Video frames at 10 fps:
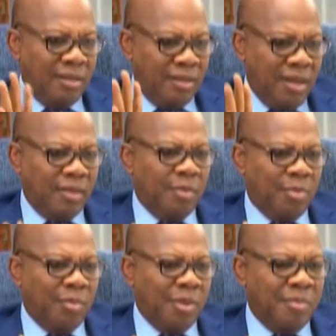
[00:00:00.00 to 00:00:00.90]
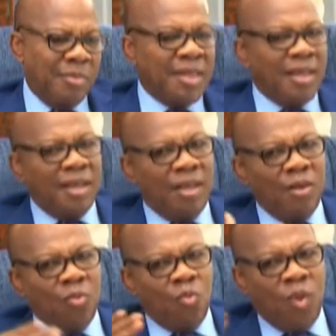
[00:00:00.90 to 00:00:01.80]
That's the problem.
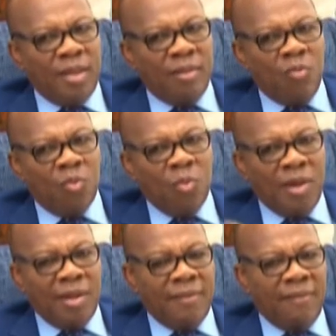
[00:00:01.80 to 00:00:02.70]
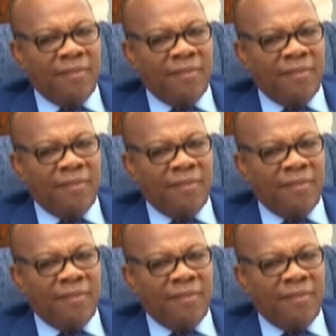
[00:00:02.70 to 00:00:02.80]
When we were